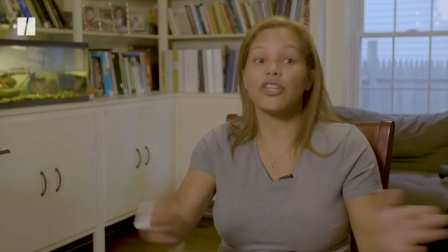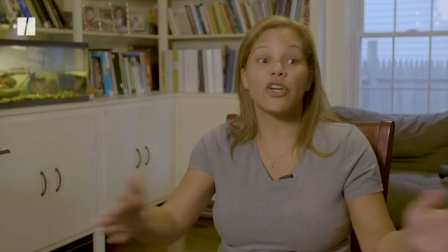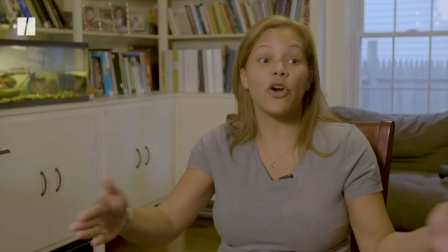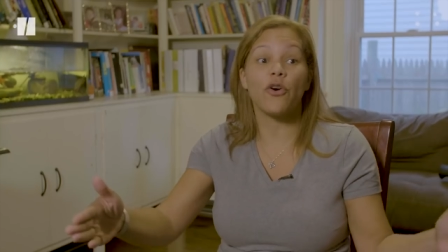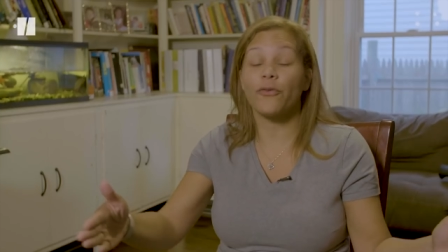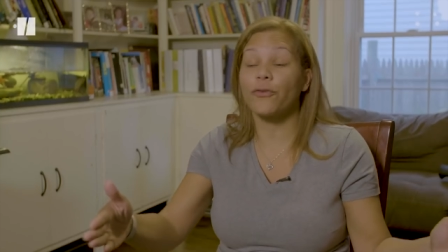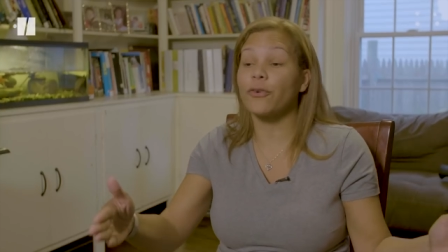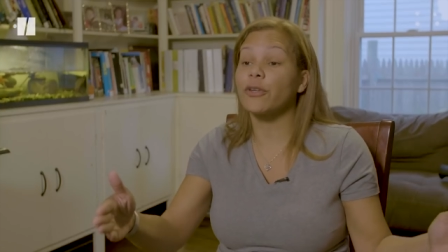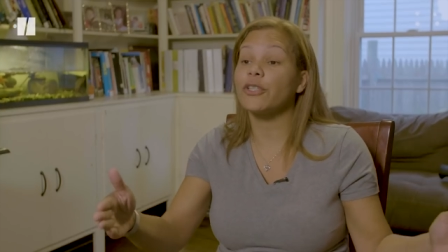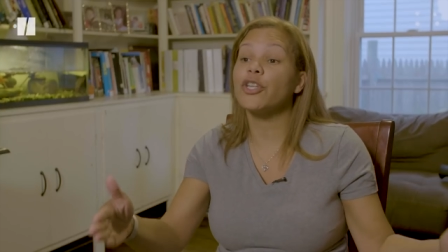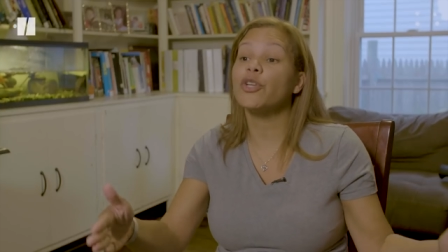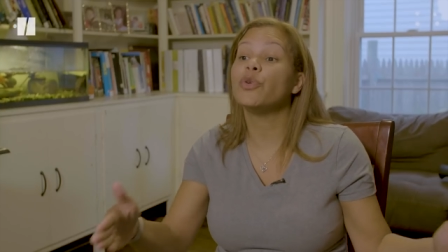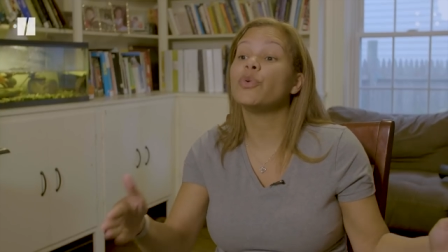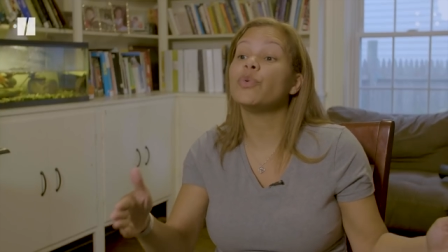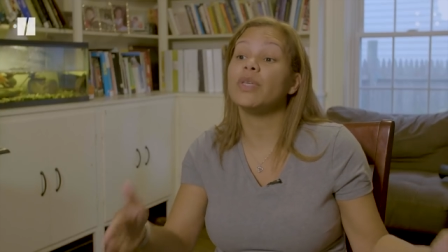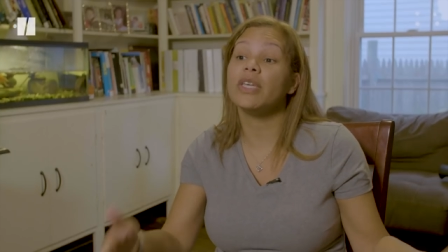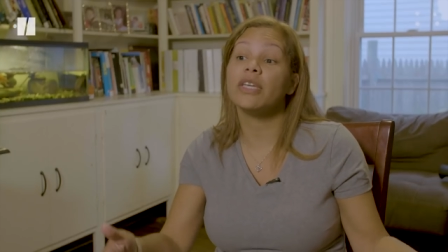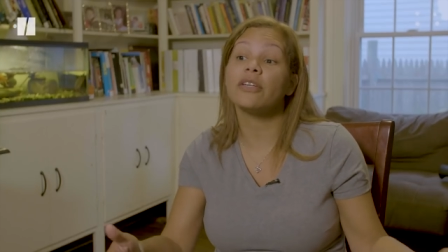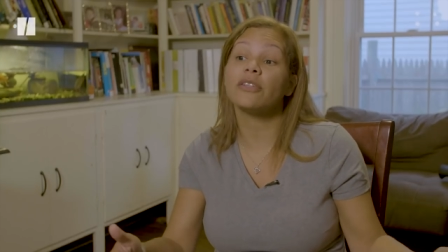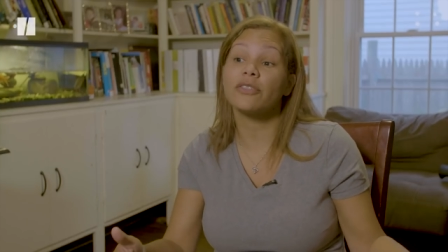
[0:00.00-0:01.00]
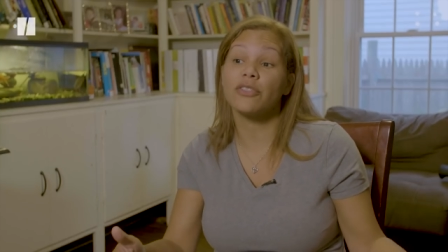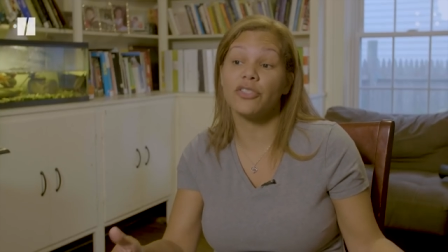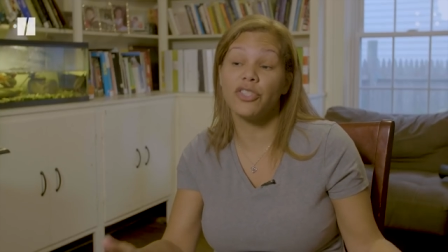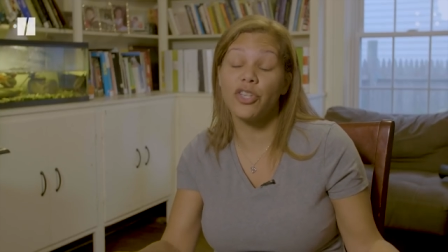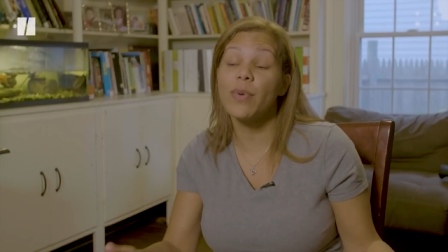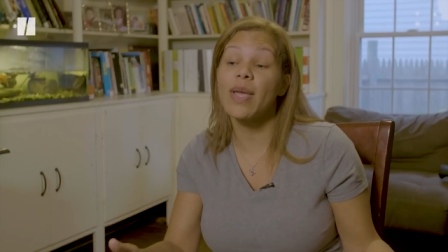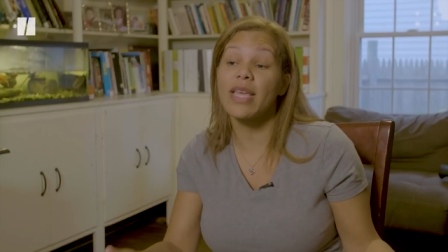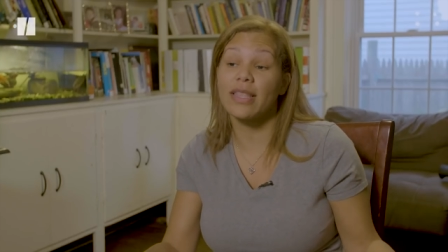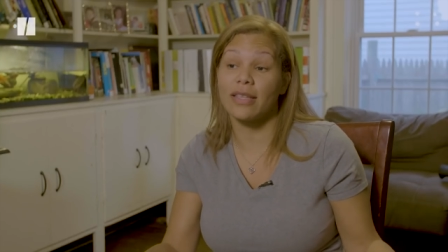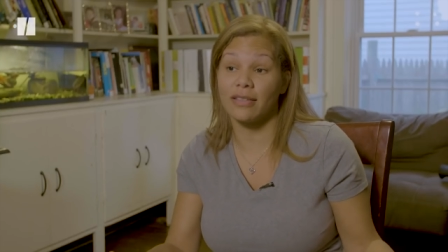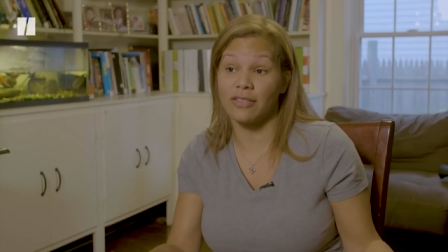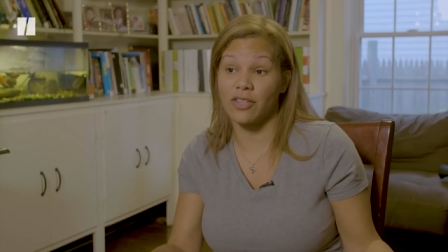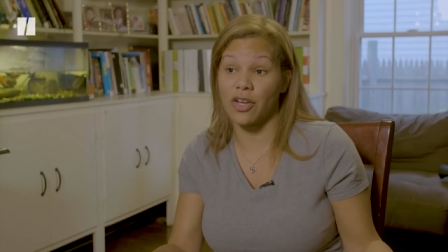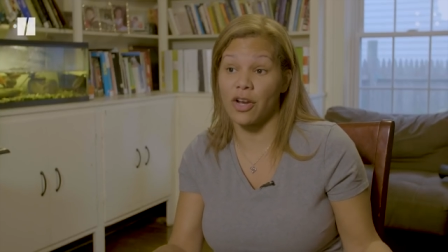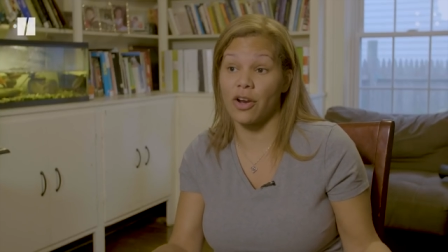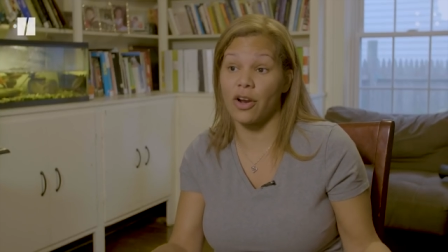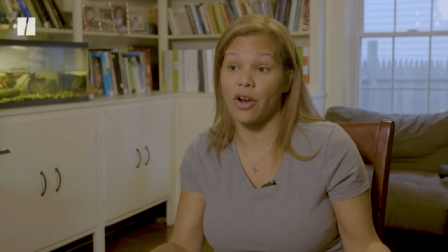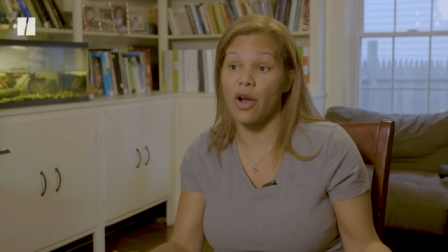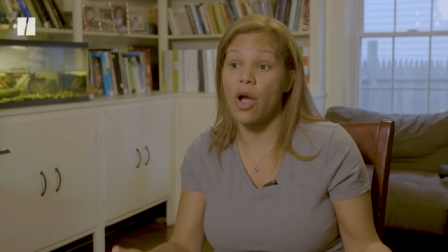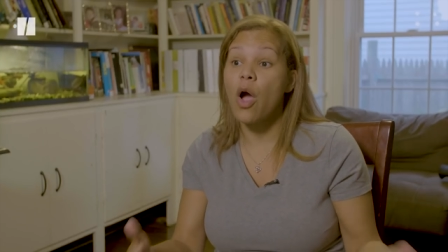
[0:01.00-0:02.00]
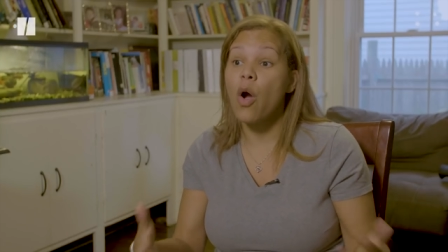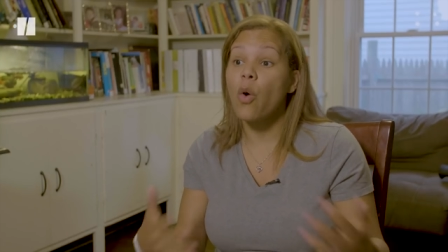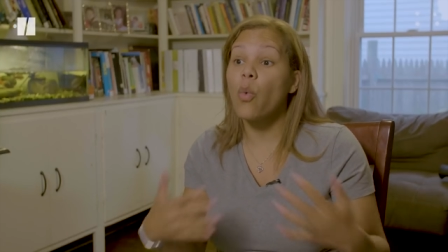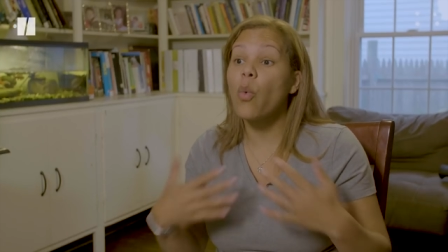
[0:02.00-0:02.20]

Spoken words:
to go for 2 years doing this to her.